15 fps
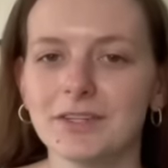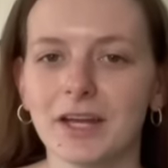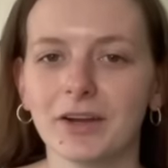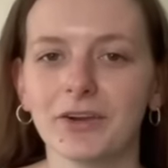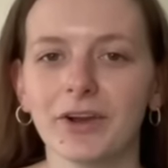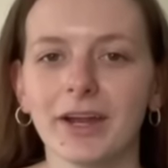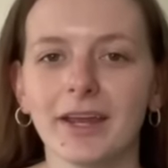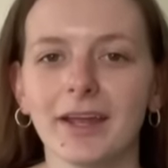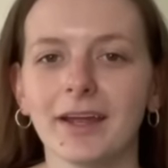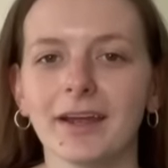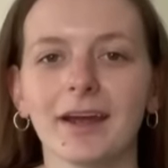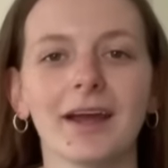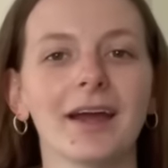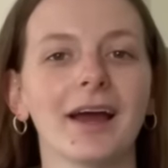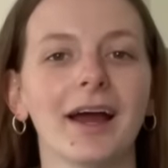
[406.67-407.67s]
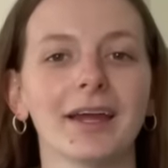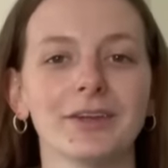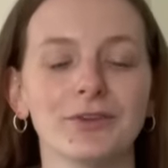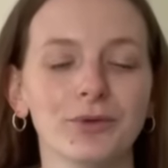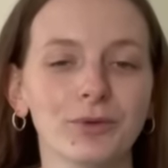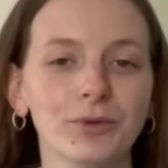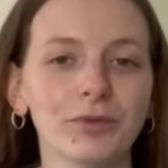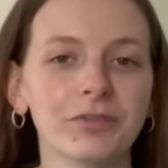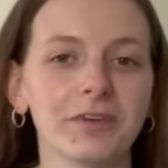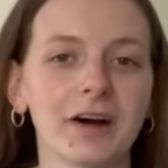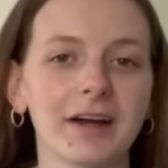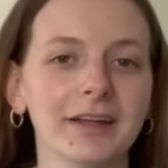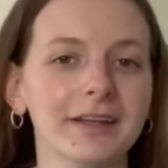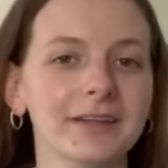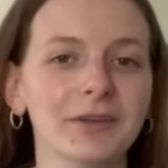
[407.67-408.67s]
decorating, I do
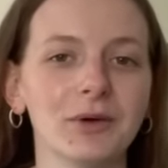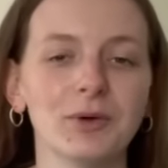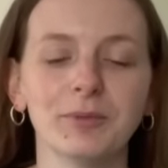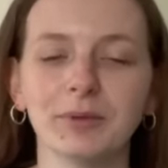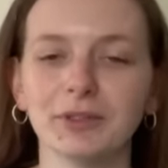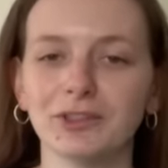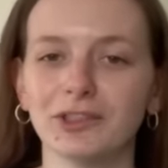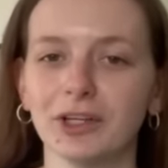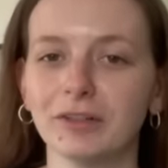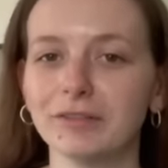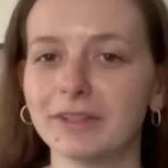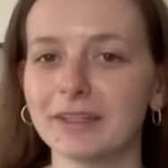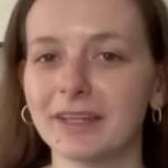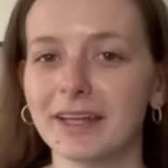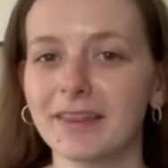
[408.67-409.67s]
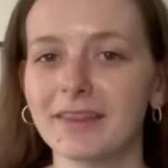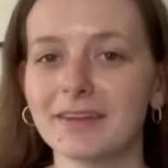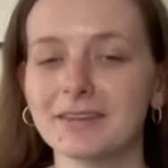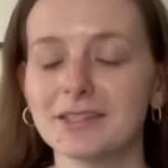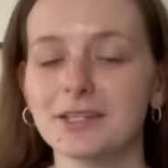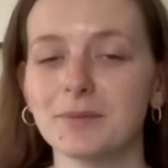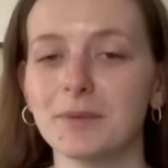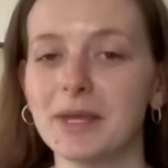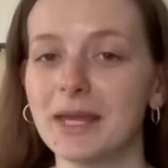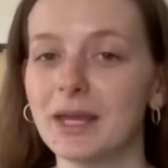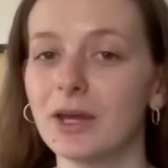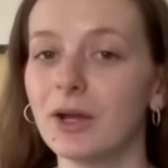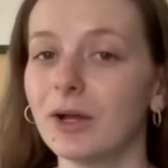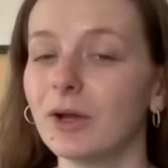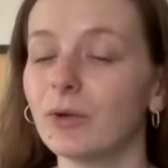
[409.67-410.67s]
find open shelving like this to be
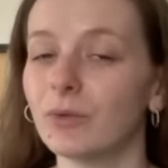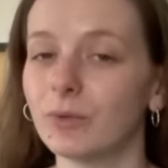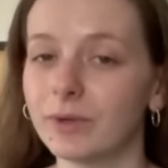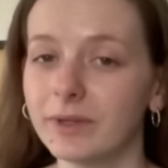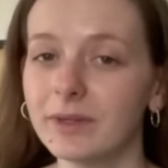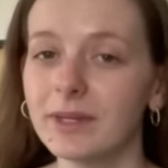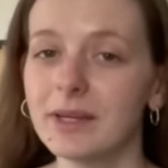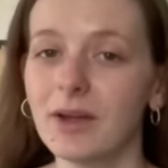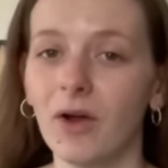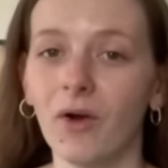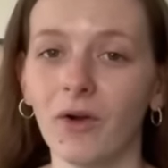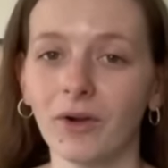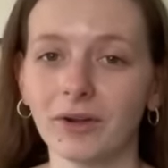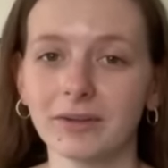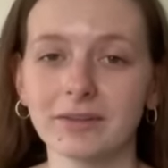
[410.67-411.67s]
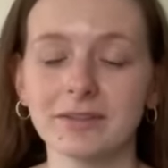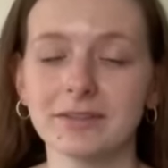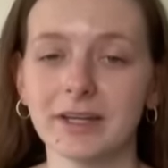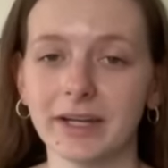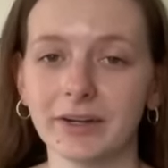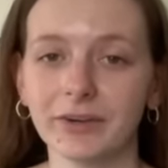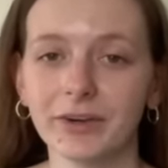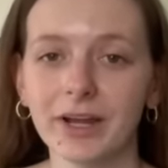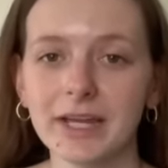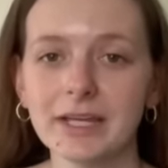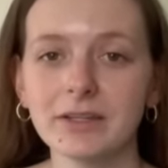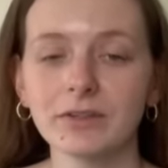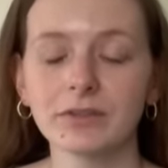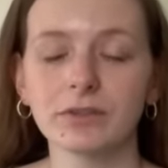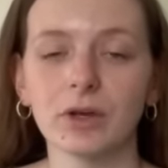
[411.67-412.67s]
really hard to
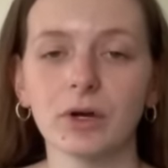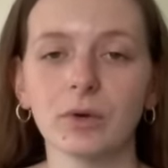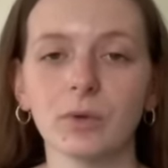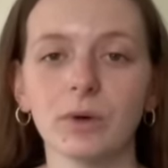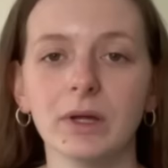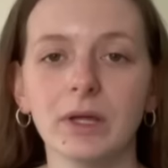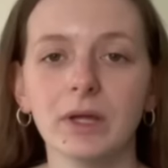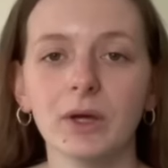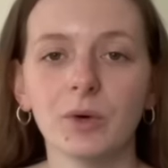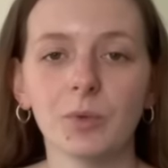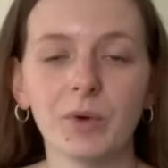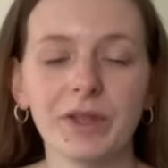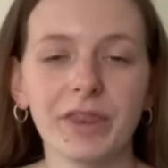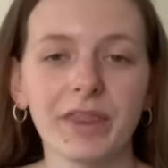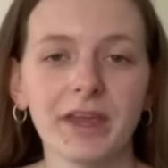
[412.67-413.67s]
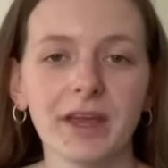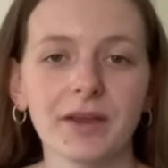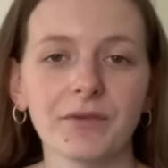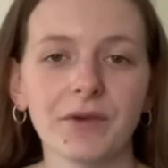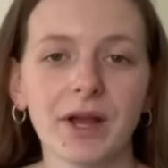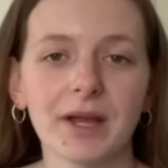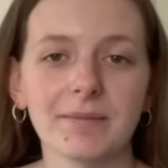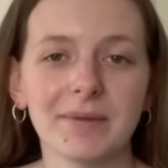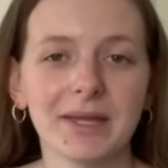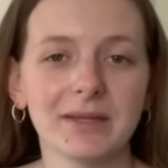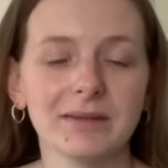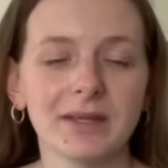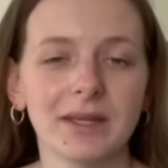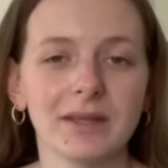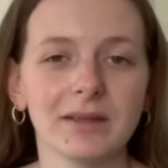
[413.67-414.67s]
decorate. So one thing I recommend
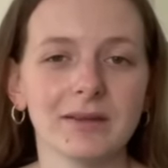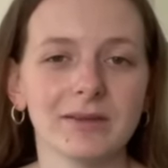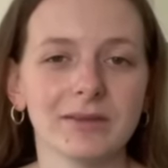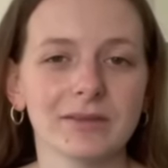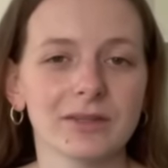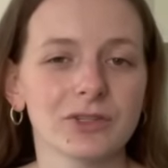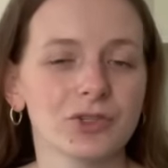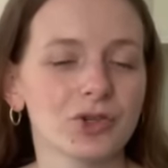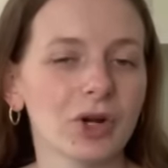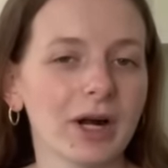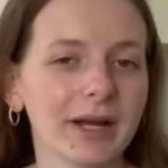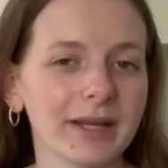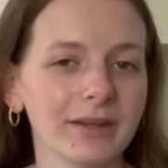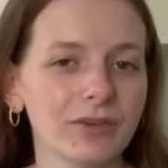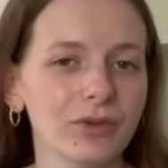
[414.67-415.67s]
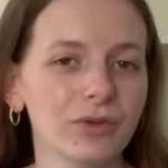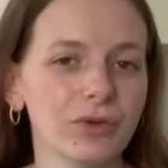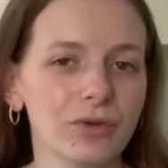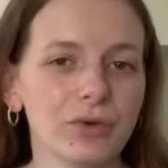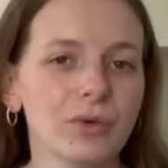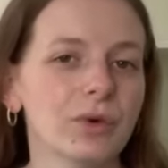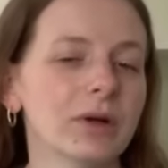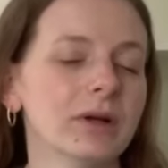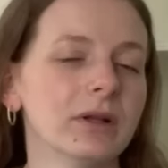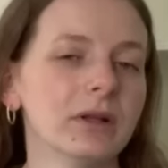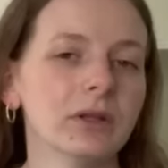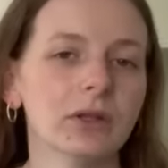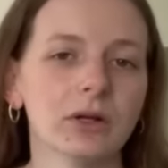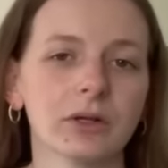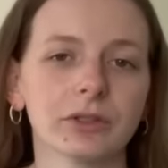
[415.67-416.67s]
is trying to do
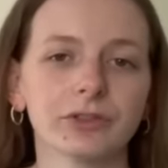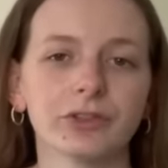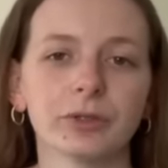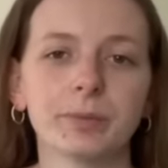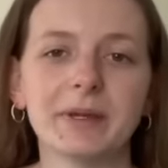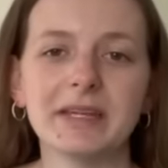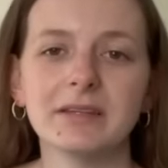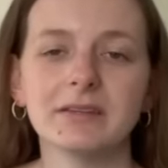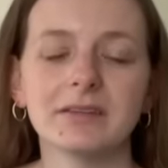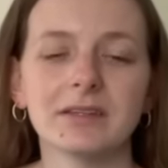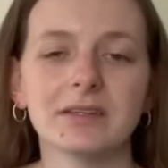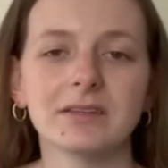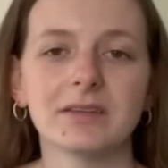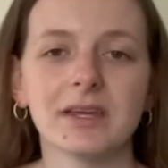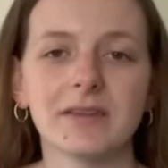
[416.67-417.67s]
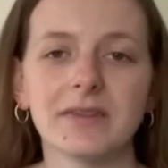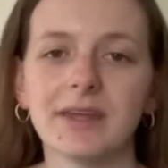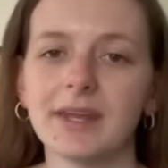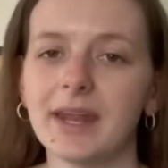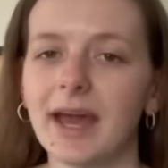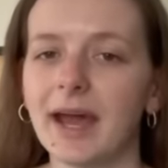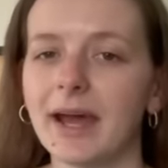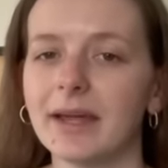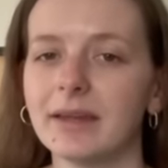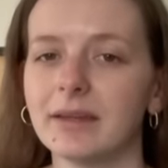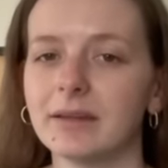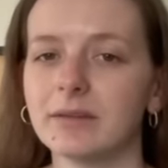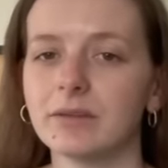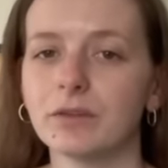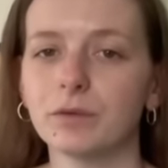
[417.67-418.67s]
larger pieces and then add
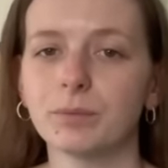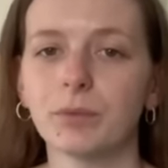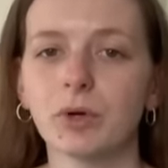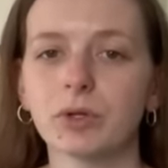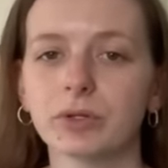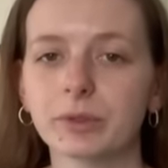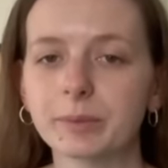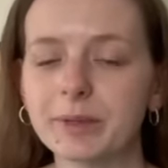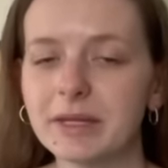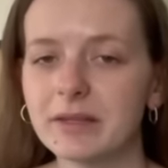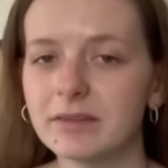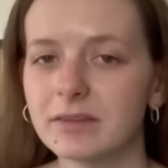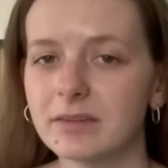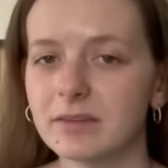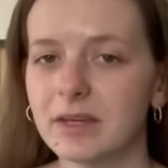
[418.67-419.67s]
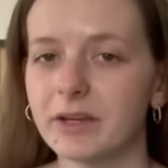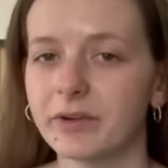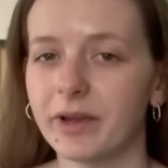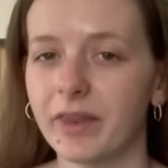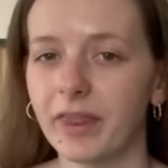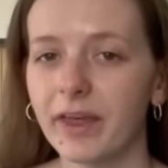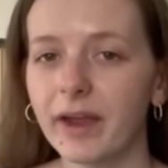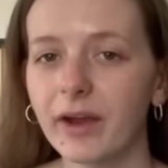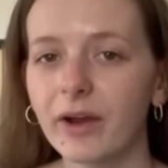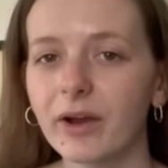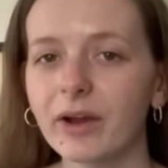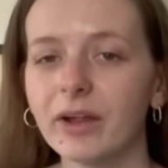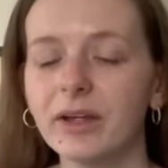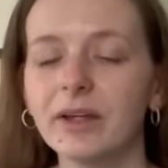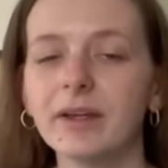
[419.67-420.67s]
in smaller pieces here and
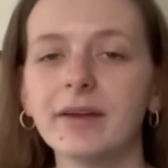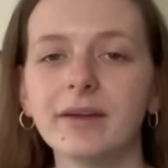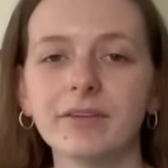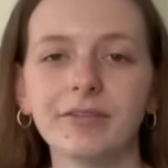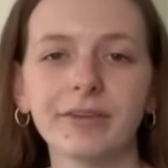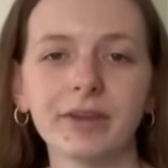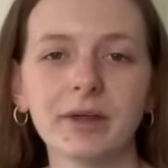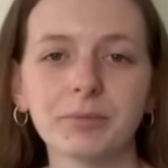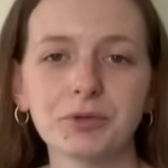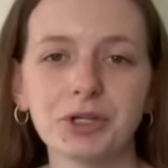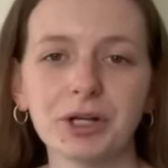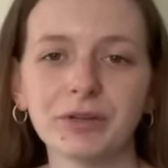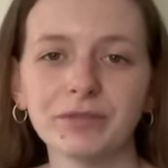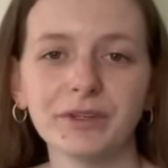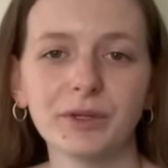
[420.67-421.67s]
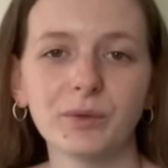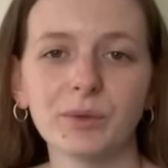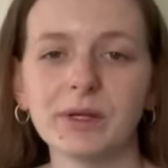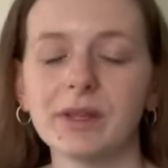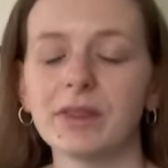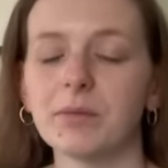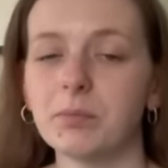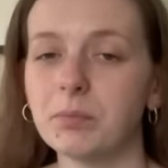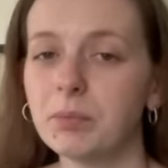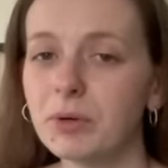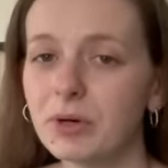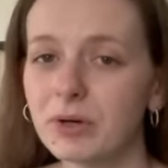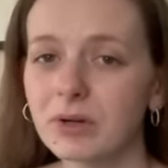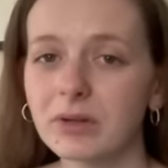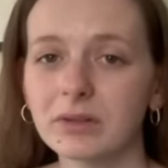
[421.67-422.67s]
there. Fill up shelving with
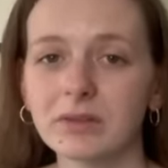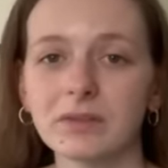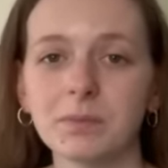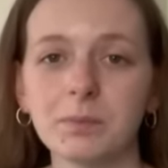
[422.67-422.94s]
books,